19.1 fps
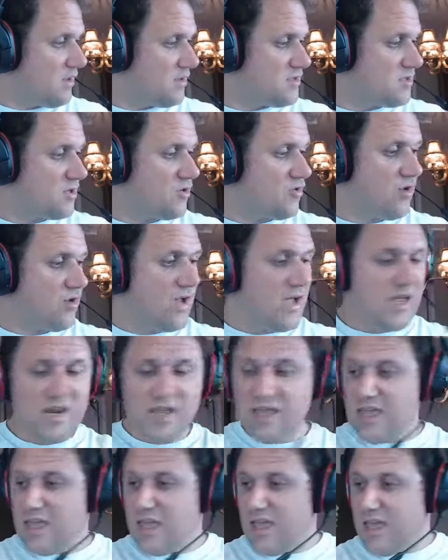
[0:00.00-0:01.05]
To create a
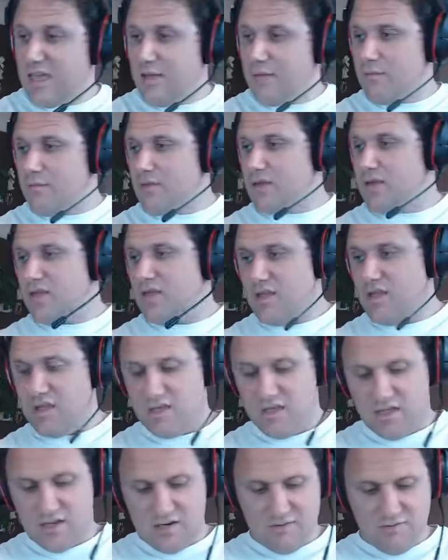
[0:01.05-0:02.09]
game,
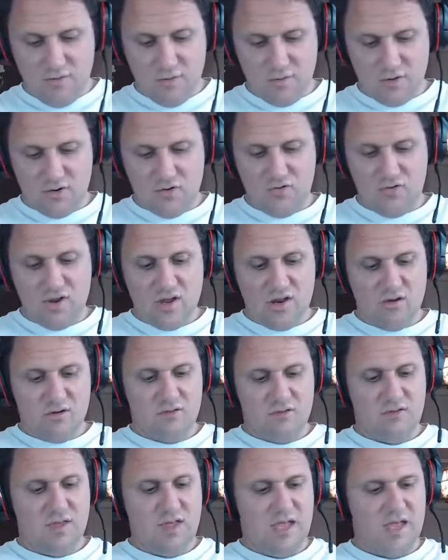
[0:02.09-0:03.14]
if you want to create your
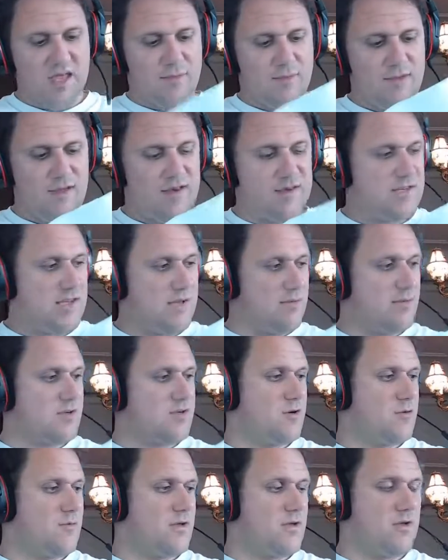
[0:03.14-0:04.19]
own game in
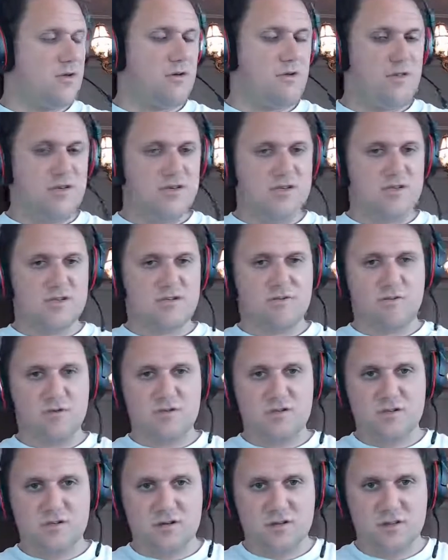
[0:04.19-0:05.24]
Tabletopia, go to the
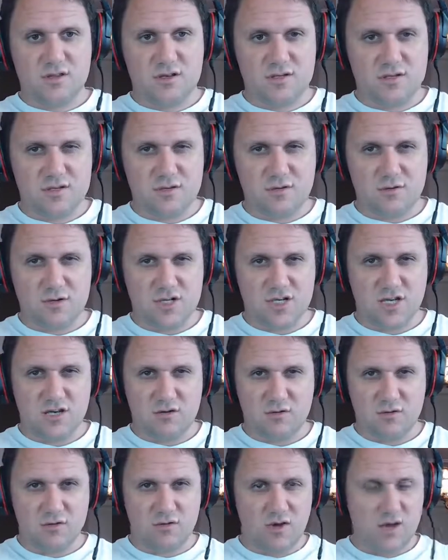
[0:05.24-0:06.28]
Discord
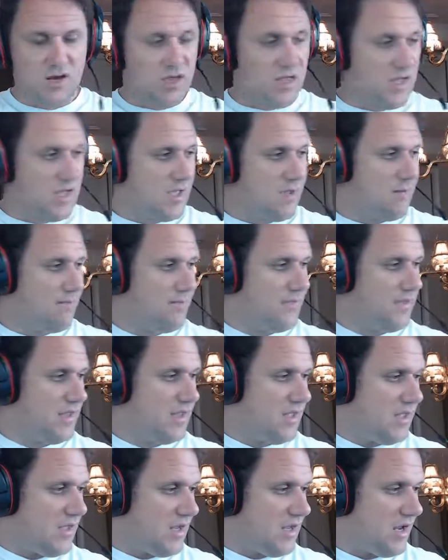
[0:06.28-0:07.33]
channel, create a game,
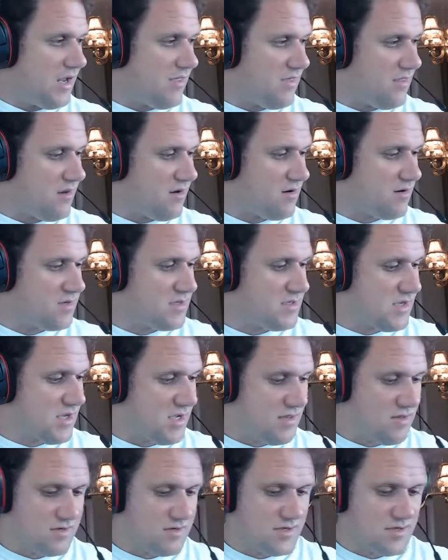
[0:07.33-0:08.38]
and there's
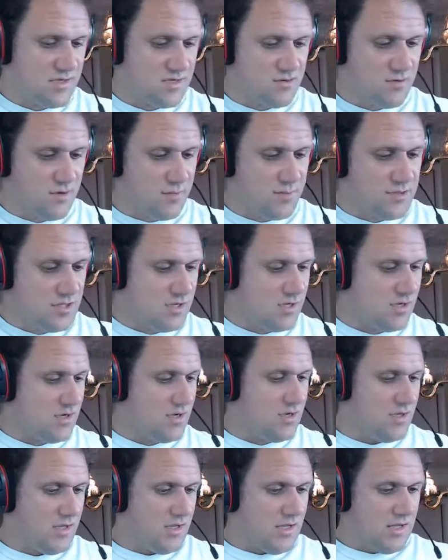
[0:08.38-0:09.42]
a
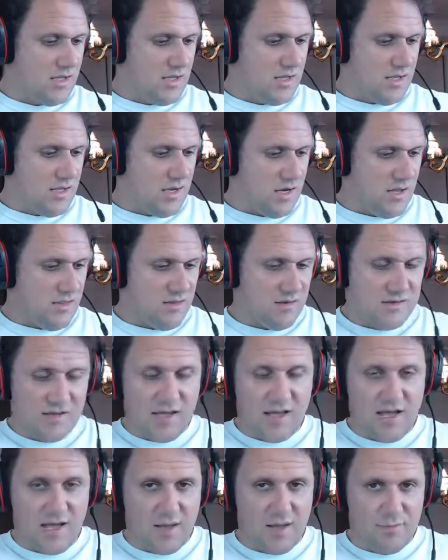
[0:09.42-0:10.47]
description in the
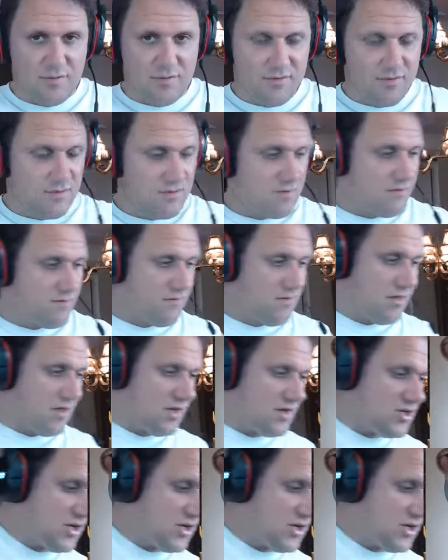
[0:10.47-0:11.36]
top of the